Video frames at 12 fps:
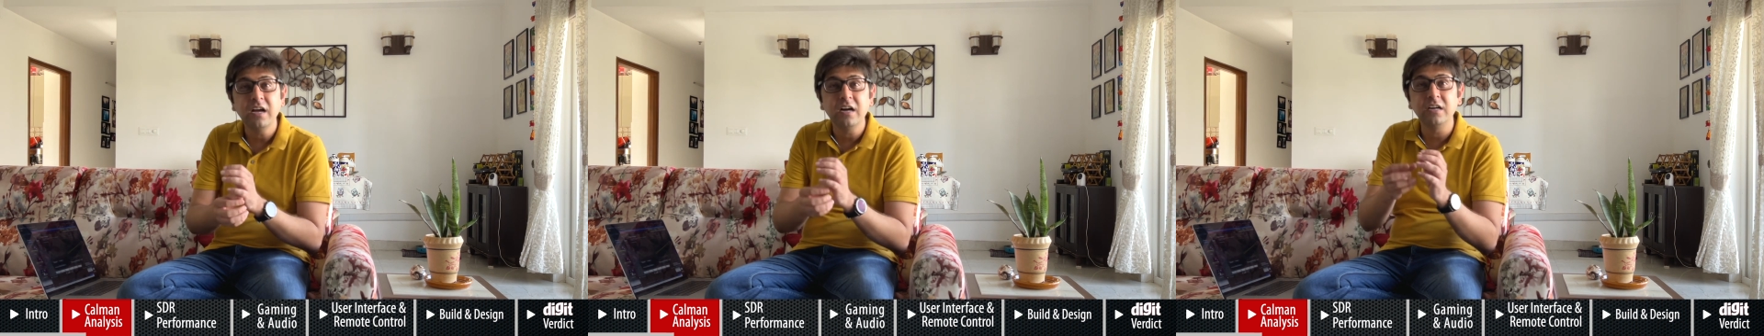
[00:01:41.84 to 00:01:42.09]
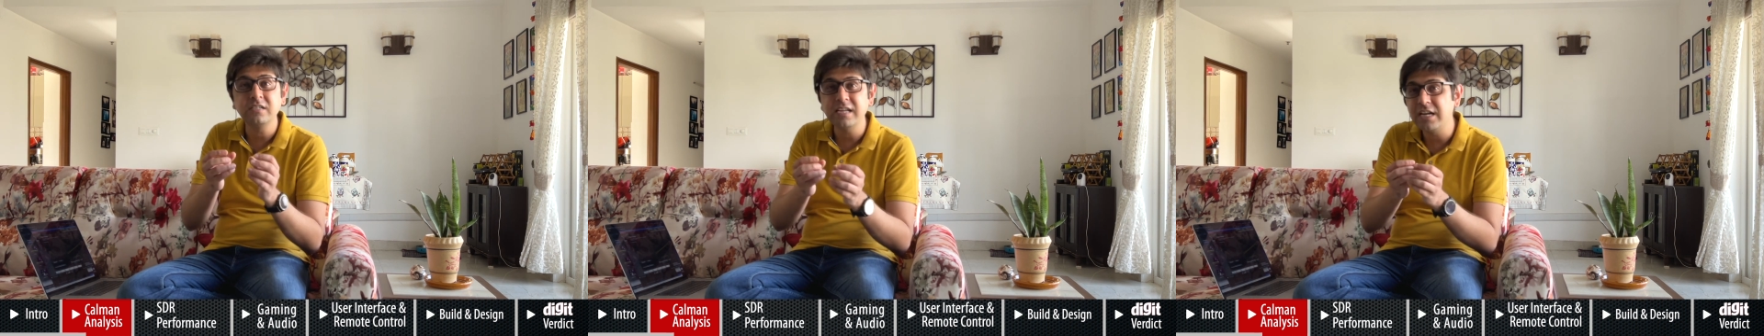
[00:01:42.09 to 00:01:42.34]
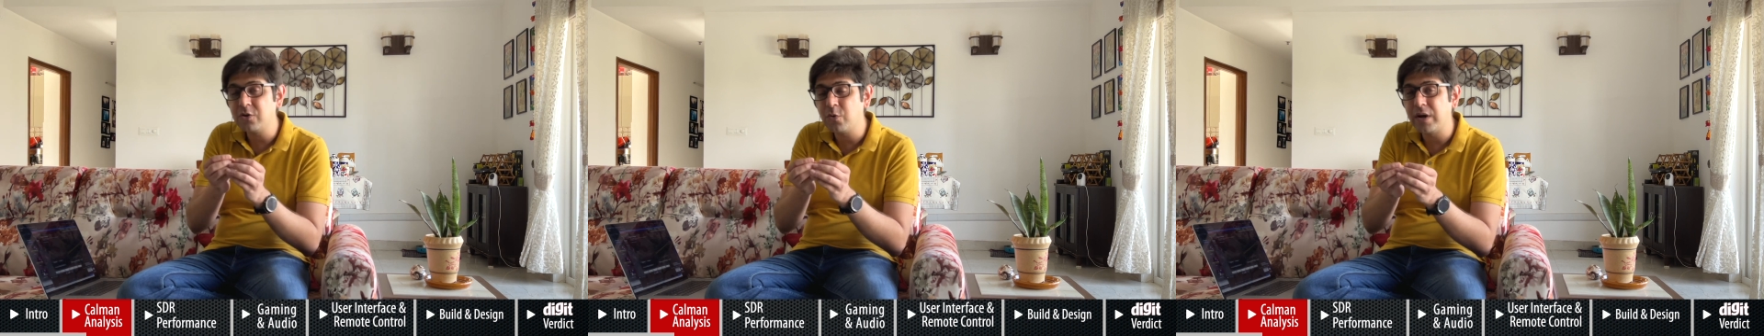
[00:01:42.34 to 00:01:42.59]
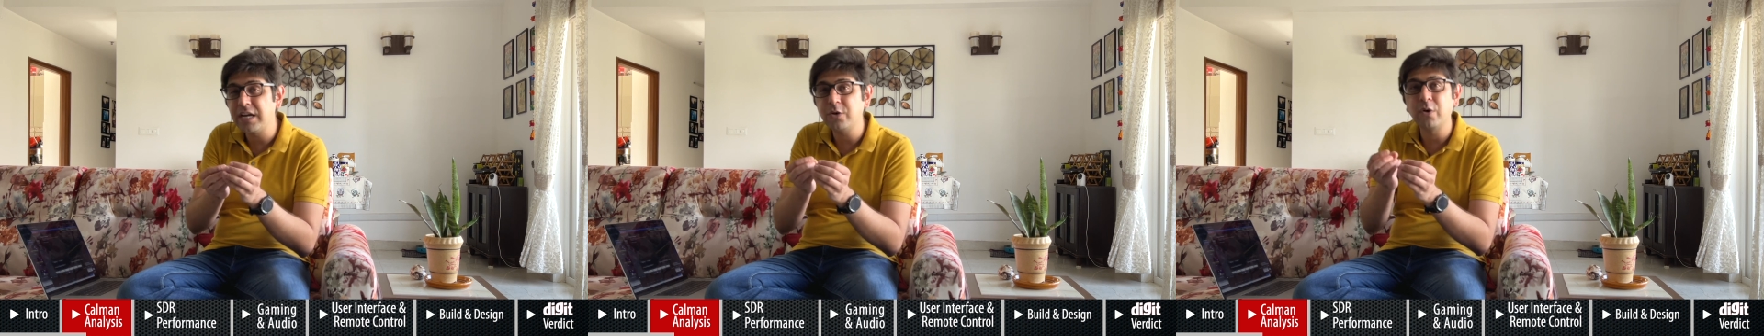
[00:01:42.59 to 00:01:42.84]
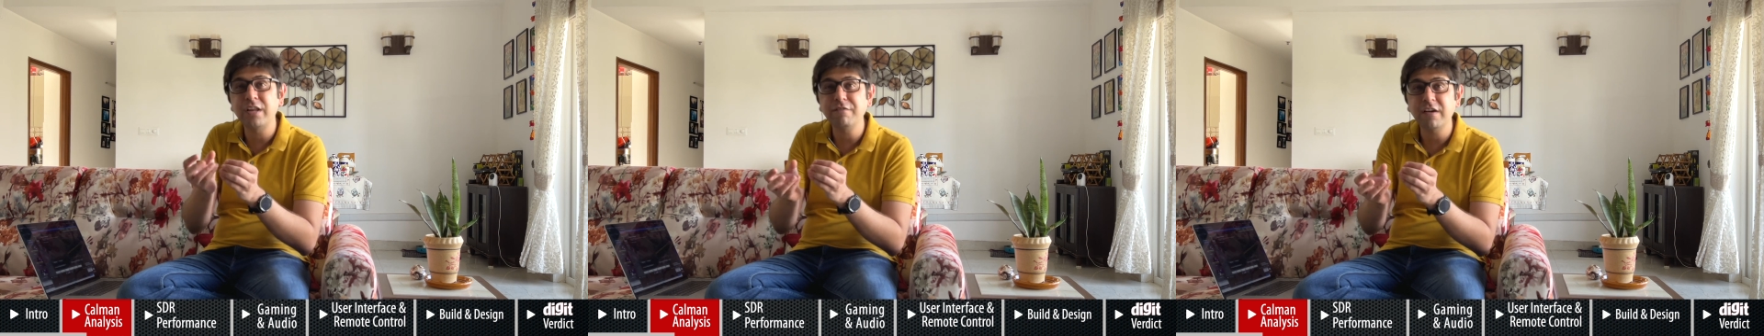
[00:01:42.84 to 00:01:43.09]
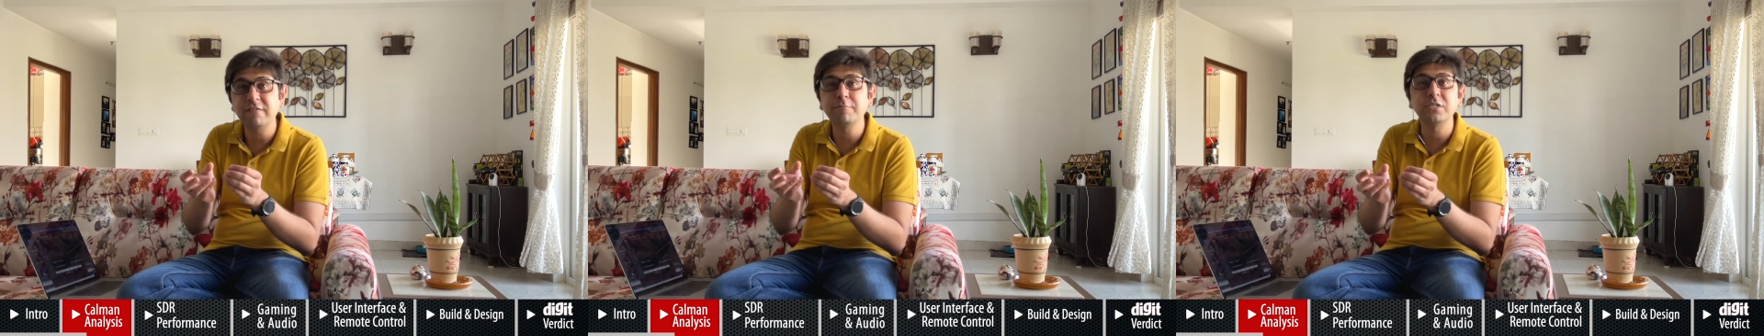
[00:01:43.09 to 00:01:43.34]
a
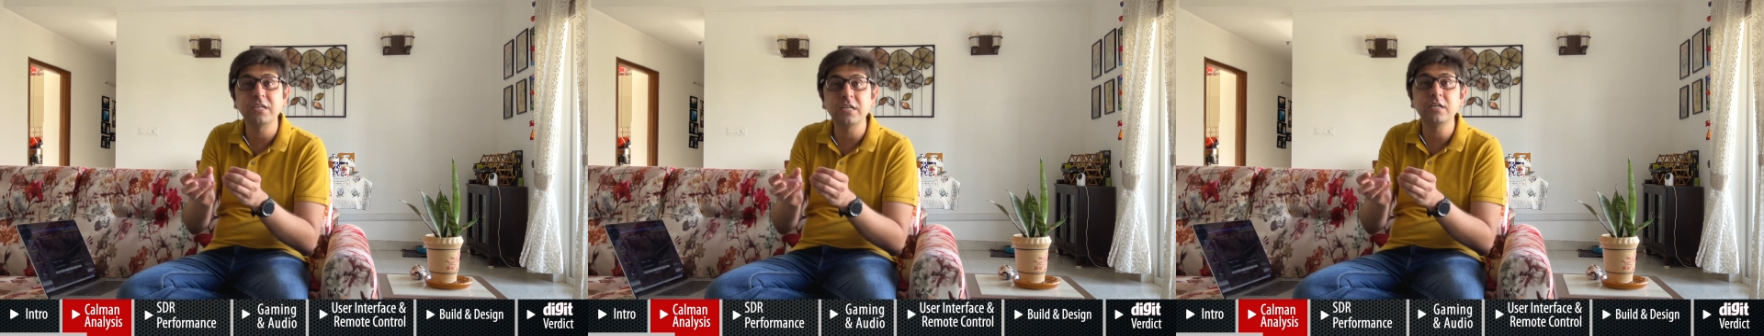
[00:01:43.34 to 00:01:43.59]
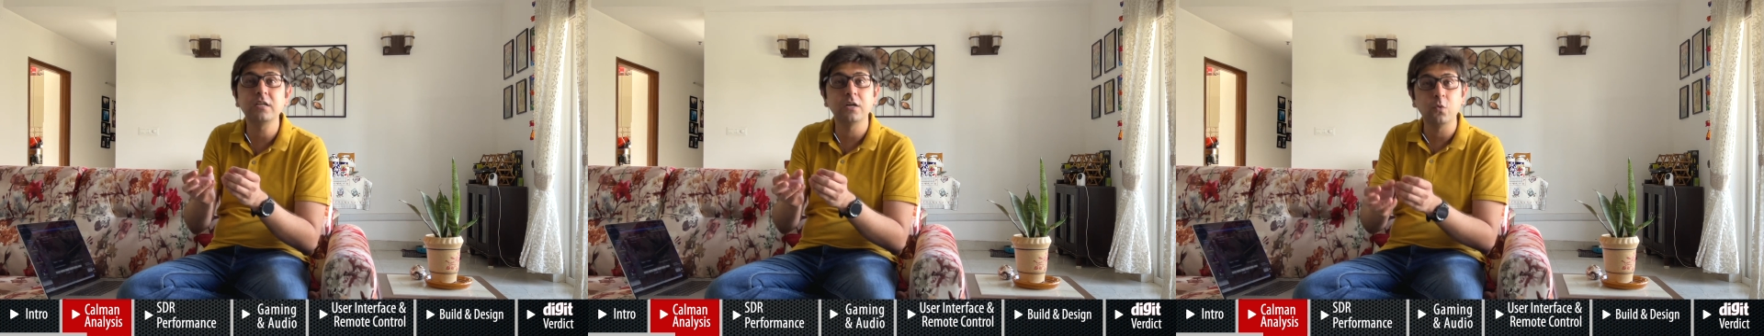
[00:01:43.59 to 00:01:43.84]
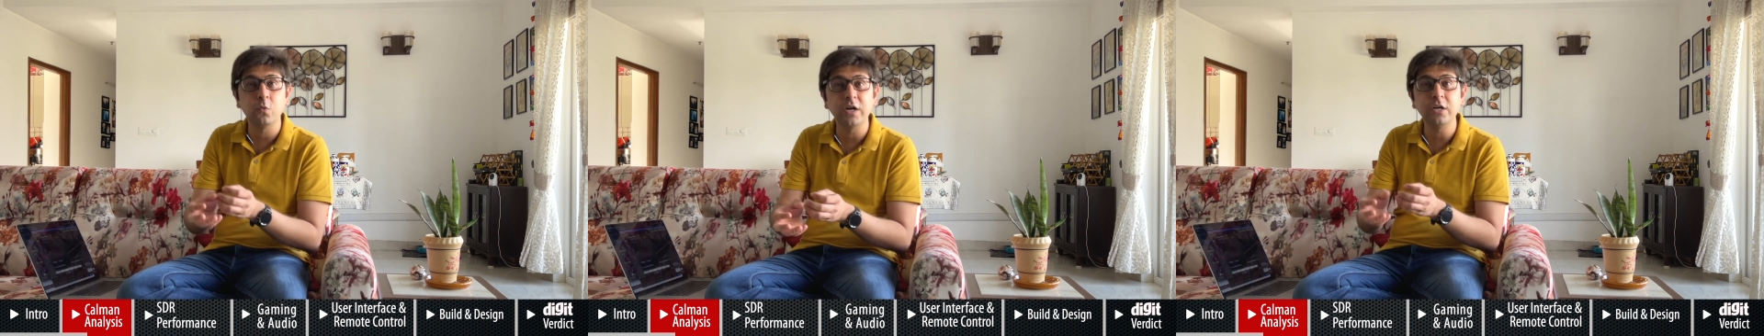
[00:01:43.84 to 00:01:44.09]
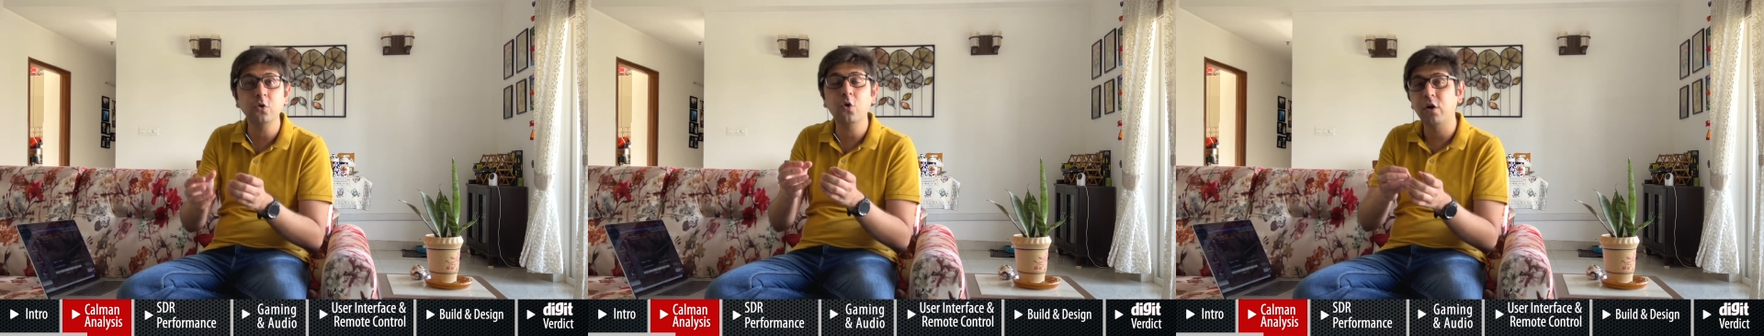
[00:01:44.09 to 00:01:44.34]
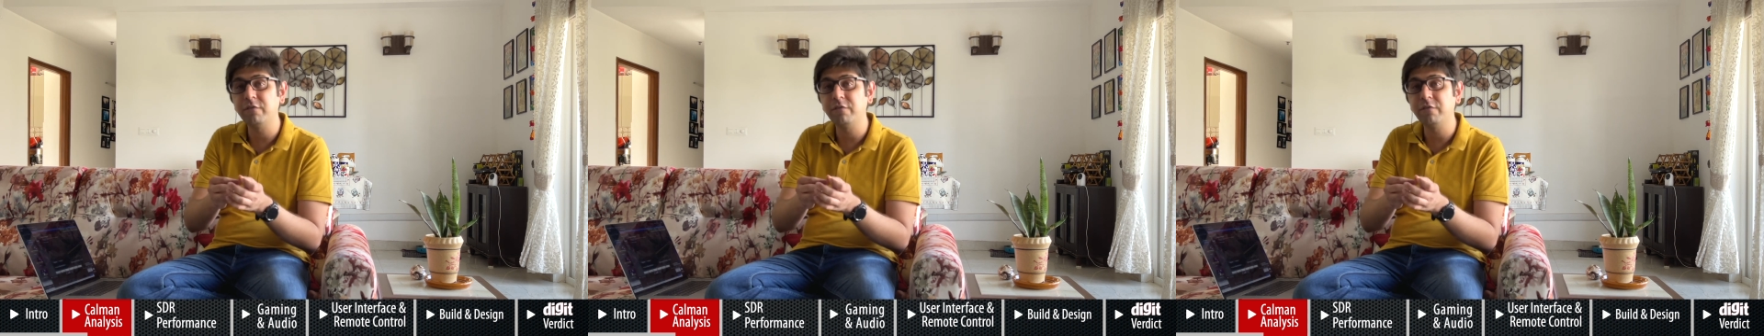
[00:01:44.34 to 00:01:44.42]
10-20-25% window